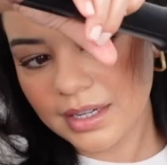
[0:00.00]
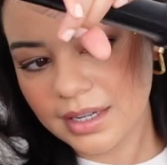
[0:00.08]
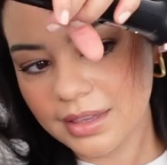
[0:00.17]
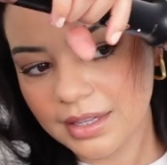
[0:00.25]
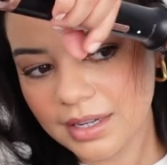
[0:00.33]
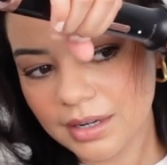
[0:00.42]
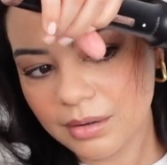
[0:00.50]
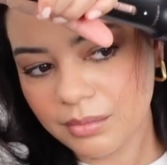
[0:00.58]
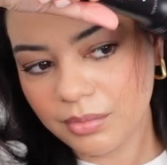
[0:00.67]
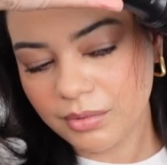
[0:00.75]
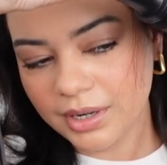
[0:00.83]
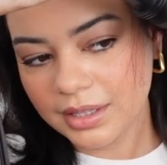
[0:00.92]
and
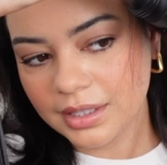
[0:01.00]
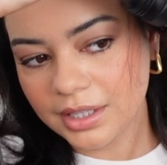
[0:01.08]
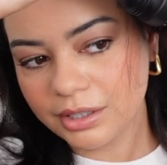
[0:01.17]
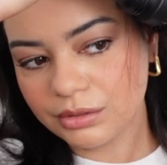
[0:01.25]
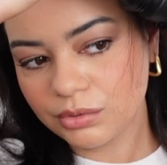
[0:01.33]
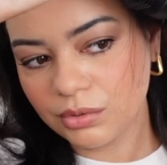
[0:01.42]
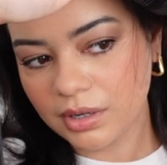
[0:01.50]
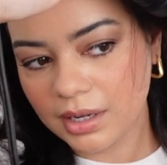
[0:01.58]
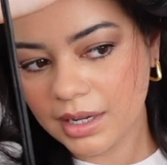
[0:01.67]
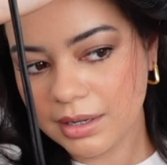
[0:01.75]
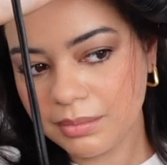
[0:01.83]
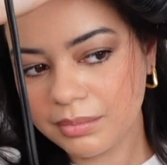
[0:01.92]
then bring the hair tool
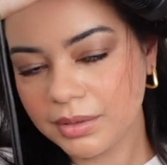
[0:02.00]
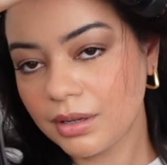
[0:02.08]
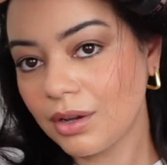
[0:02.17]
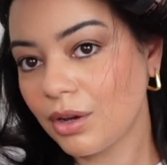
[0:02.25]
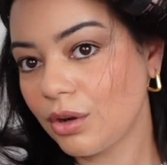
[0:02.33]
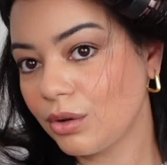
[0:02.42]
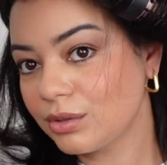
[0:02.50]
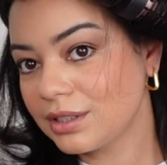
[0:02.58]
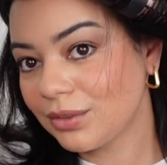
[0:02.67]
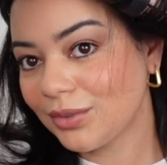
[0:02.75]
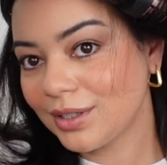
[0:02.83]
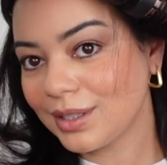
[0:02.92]
up,
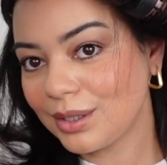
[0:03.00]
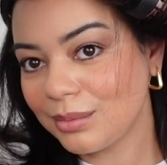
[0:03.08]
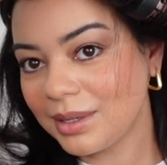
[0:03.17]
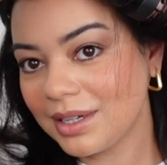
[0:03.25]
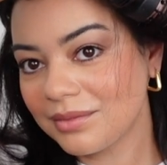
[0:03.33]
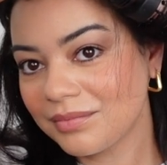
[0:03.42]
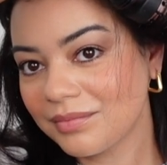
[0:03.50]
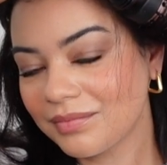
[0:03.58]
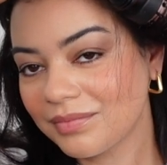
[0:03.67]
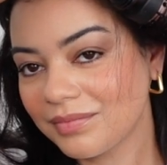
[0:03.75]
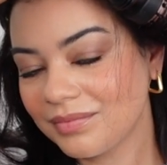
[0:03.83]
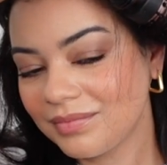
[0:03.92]
hold it for a little bit.
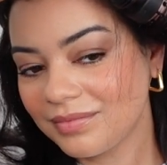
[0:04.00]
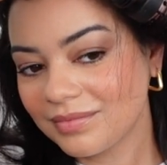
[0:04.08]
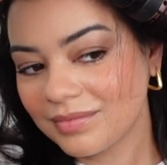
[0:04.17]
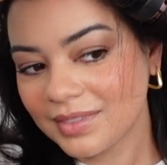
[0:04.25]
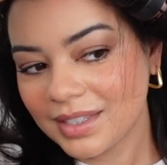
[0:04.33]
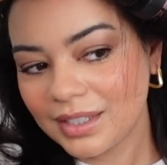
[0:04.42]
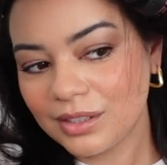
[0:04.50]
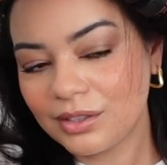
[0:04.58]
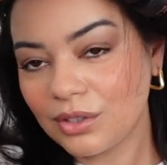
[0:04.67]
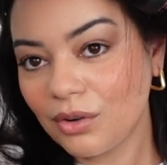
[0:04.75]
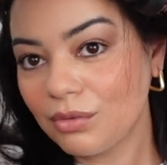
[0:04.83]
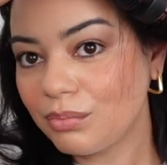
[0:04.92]

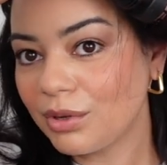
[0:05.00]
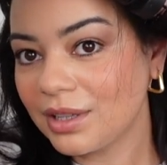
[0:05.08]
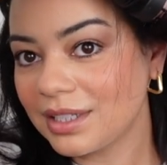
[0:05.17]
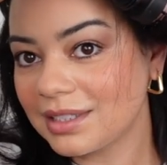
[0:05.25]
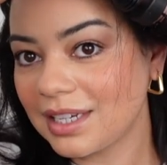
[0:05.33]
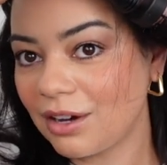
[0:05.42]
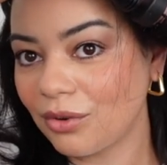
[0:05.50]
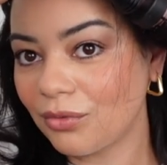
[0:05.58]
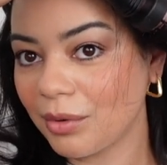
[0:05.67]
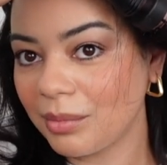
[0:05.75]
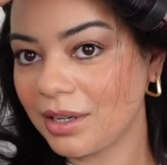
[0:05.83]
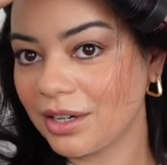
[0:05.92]
Don't pull it down
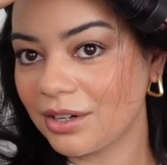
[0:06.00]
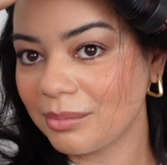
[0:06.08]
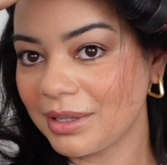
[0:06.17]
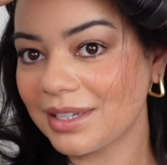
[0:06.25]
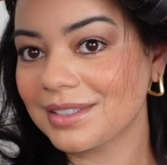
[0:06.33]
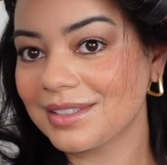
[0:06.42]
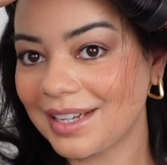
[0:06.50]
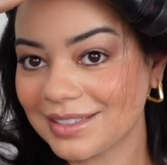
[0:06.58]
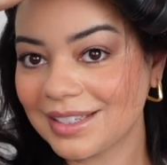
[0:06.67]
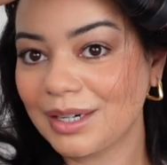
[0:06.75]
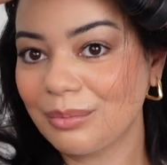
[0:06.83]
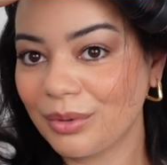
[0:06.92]
from here because
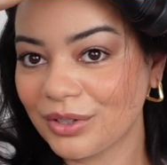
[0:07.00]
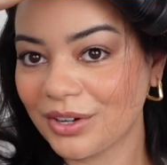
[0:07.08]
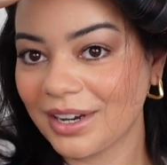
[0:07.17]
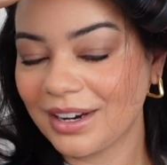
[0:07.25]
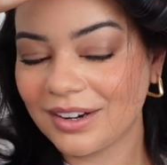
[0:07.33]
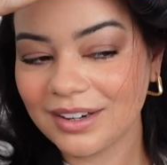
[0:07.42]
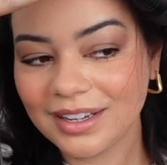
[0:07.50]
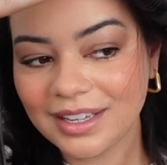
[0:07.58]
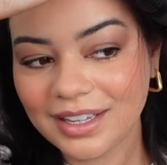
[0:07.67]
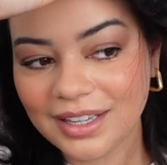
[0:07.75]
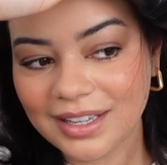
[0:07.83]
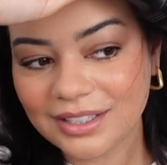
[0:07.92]
that's going to pull your hair.
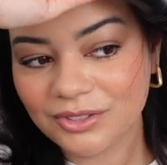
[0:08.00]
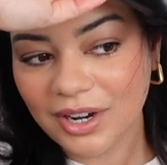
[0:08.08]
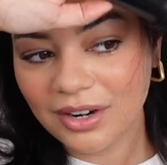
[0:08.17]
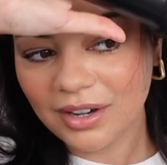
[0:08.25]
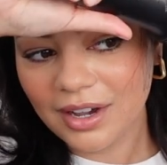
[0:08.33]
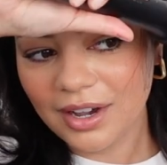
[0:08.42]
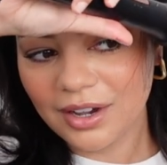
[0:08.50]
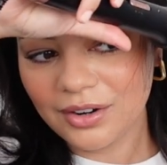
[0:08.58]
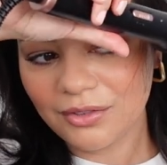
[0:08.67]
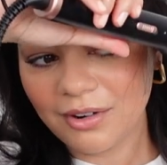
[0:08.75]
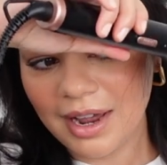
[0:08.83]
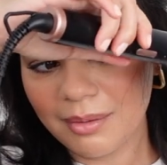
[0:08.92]
Try to
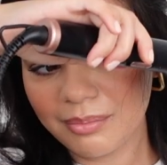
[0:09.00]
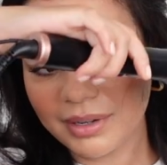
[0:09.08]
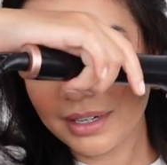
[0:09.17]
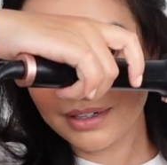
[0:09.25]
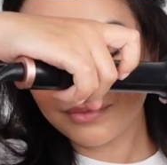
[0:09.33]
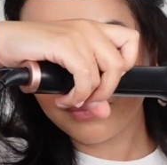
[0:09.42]
unwrap it